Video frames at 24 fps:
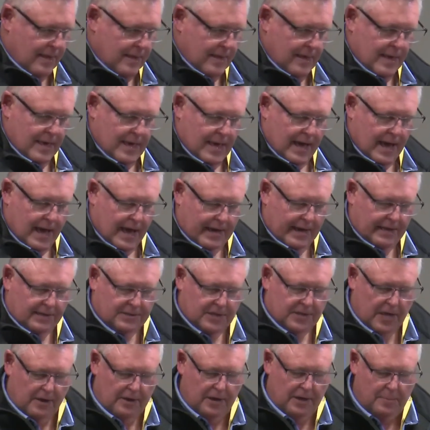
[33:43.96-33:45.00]
Hey,
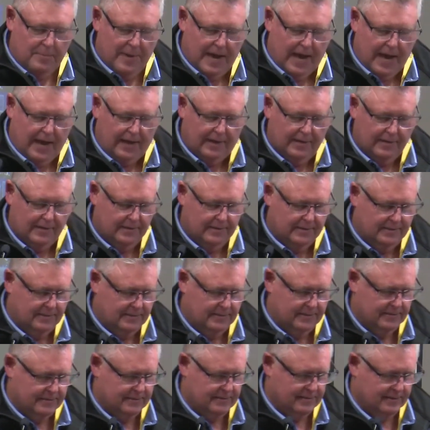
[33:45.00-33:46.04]
Tony Butt
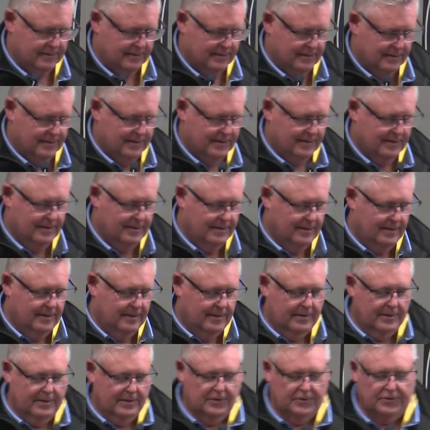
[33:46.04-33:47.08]

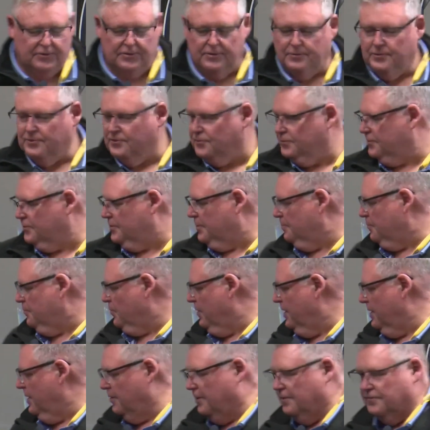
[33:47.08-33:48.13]
is the
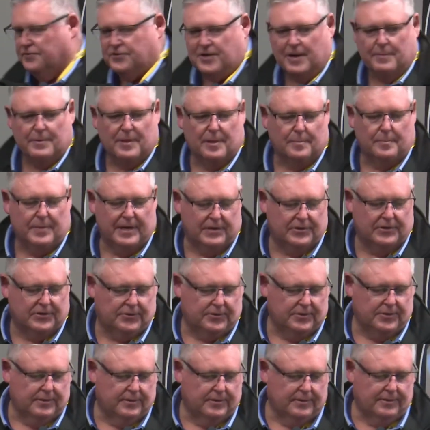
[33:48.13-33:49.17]
breeder of some of the best
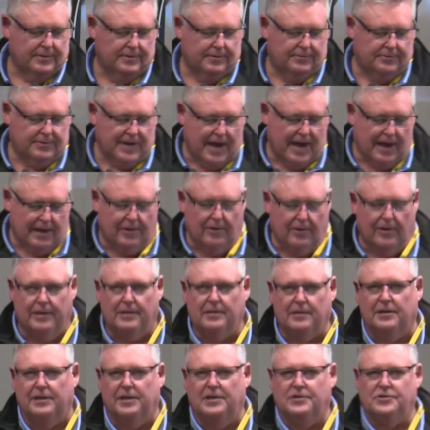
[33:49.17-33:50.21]
dark-eyed
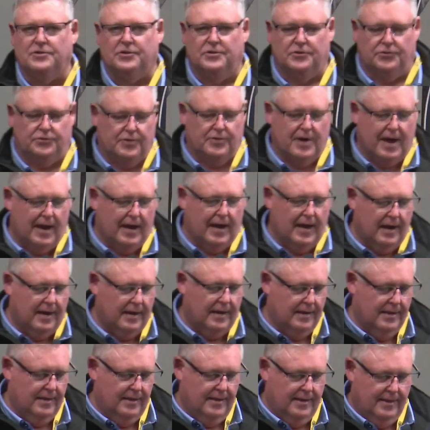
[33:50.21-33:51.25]
clears in Australia.
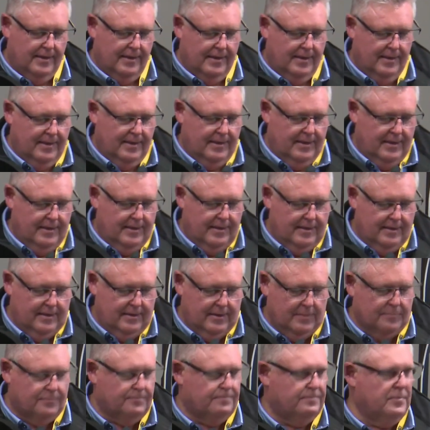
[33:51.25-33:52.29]
You
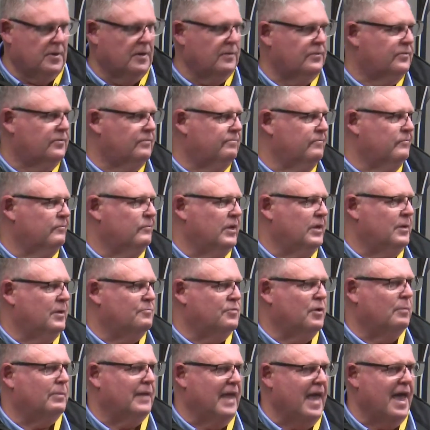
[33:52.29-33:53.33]

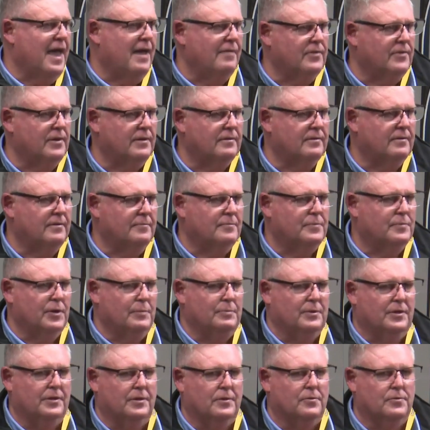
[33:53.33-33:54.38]
probably haven't,
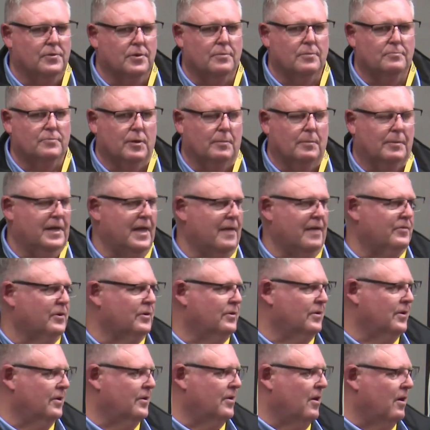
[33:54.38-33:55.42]
people in the room probably haven't
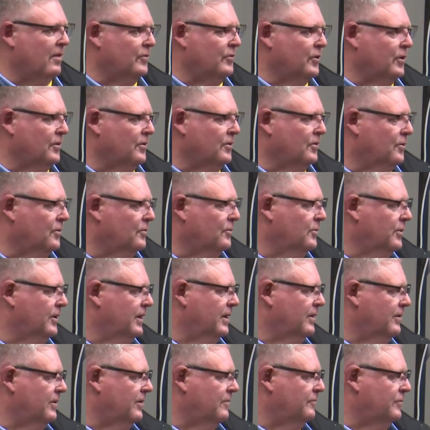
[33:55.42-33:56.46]
heard. I've heard it all week.
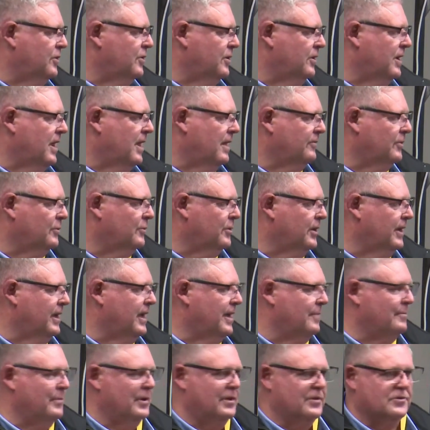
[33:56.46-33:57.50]
I've heard it over the
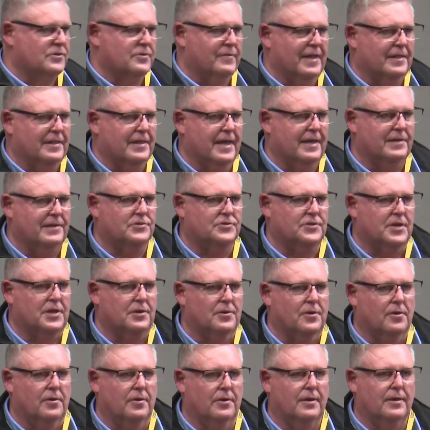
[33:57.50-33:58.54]
weekend because I've had the headset
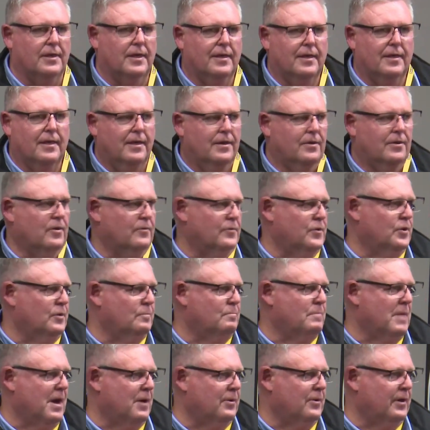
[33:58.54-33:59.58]
on and I've heard
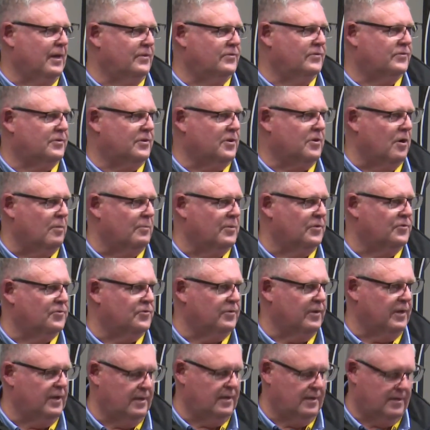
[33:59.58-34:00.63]
Moe's
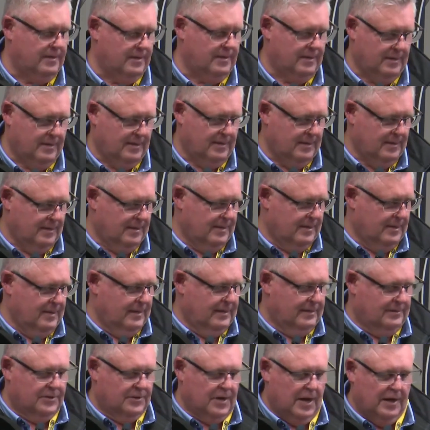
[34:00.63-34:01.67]
commentary.
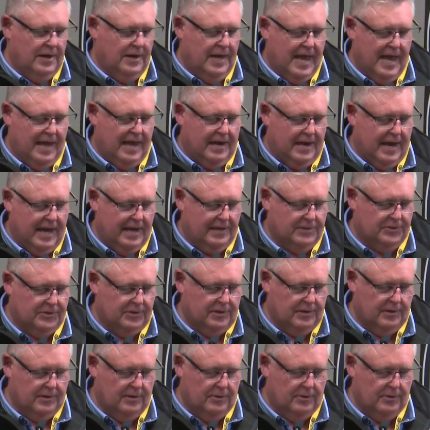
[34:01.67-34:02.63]
Tony had an accident a little